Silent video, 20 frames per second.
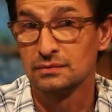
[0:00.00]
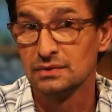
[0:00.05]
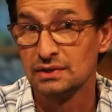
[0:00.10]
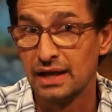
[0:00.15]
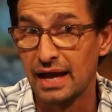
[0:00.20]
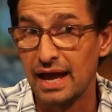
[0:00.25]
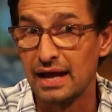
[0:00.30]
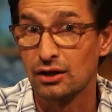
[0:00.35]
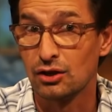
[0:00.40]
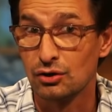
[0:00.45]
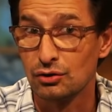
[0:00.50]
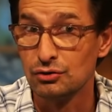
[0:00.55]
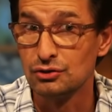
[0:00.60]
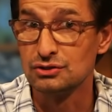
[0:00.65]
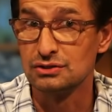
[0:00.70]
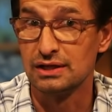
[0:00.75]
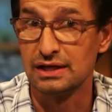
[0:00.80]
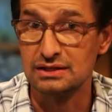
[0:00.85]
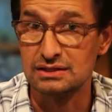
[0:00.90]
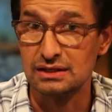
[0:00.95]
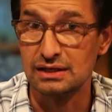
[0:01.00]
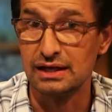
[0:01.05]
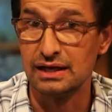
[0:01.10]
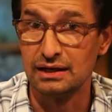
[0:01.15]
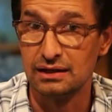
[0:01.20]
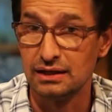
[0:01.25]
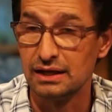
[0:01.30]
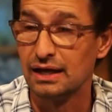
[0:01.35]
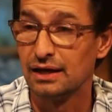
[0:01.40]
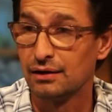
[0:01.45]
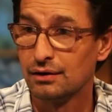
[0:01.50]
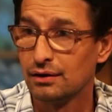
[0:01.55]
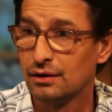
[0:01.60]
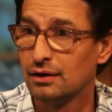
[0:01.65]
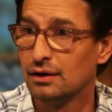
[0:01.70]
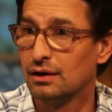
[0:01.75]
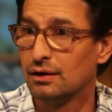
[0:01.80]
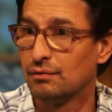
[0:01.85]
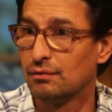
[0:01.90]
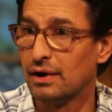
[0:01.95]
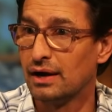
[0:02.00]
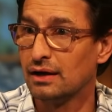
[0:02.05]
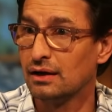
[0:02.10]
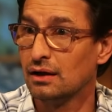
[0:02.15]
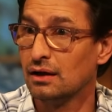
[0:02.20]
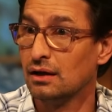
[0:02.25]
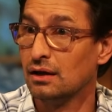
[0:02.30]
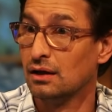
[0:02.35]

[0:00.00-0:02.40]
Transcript: Ted Cruz, let's lead here, right?